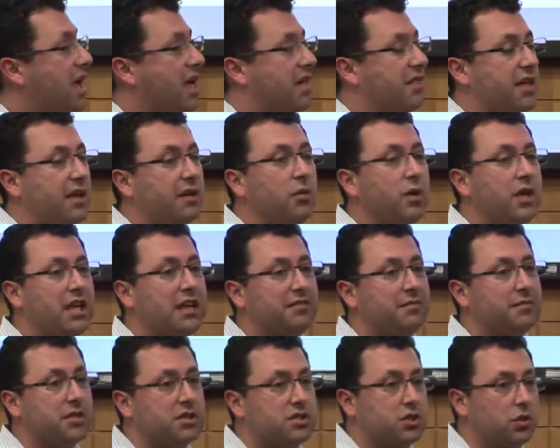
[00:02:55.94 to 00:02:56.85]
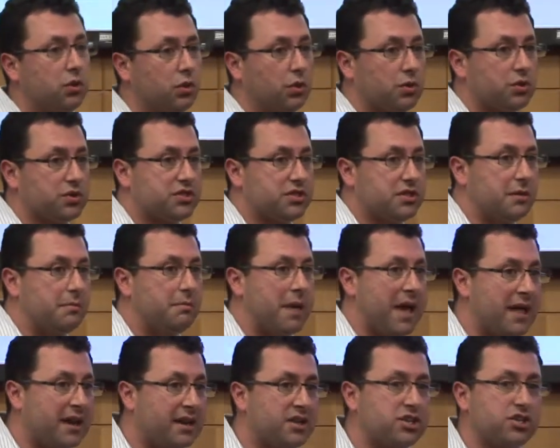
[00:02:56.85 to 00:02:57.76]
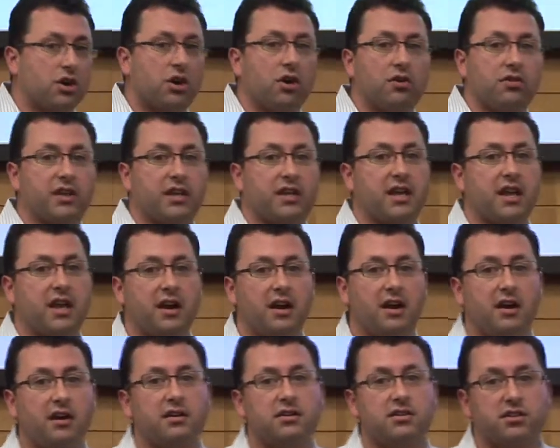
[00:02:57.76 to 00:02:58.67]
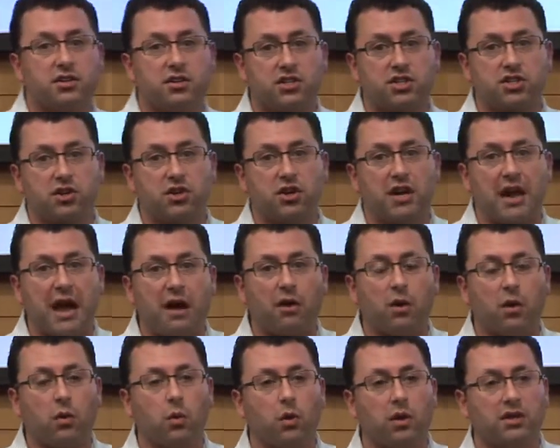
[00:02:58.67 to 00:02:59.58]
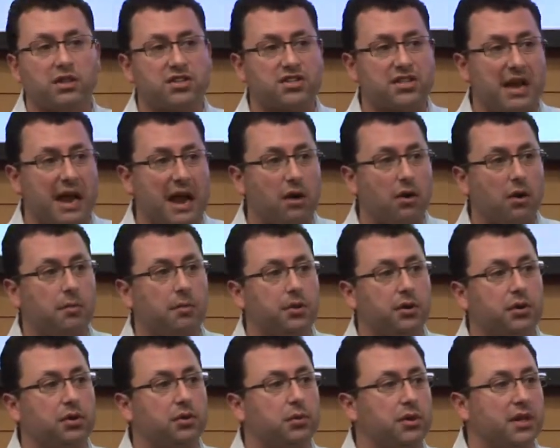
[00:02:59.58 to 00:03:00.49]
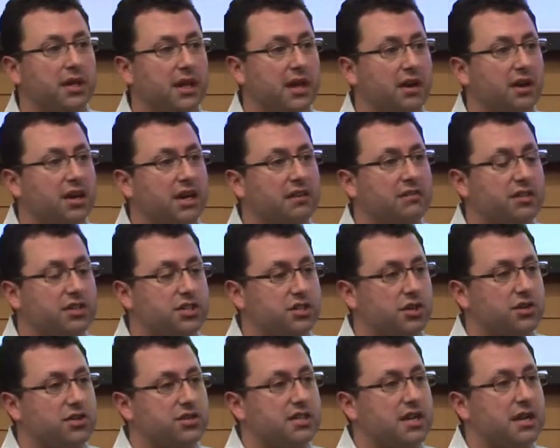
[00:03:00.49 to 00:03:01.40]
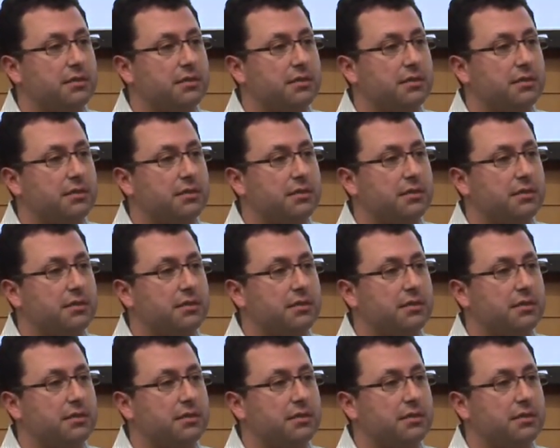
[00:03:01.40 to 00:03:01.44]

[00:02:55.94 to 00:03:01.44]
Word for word: And then we give them the tools to manage all the care, to ensure an hour worked is an hour billed. When the caregiver shows